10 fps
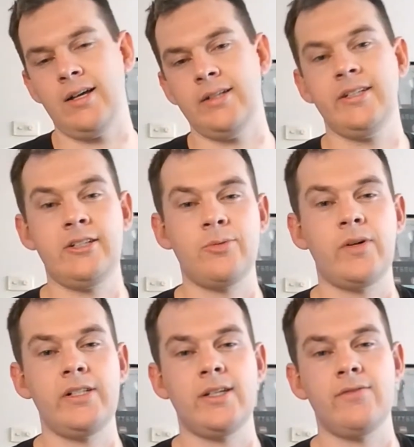it did in
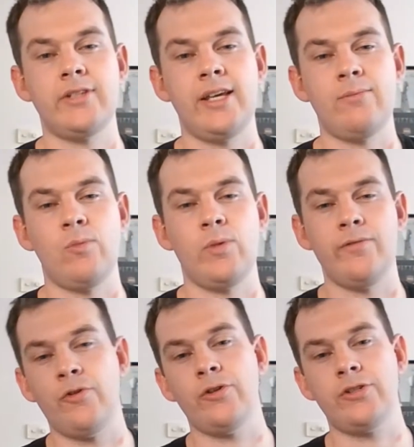2017 when we
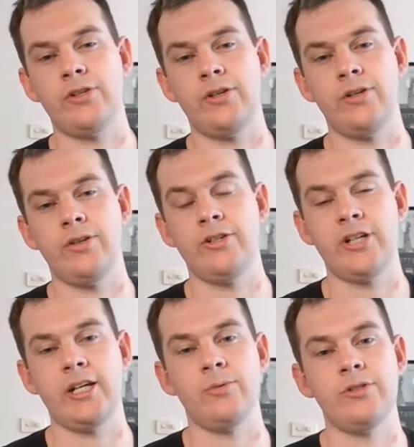versed the
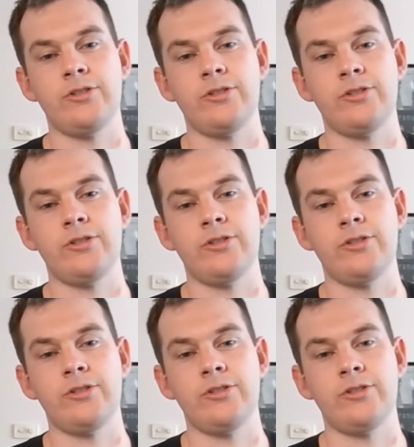Jaguars.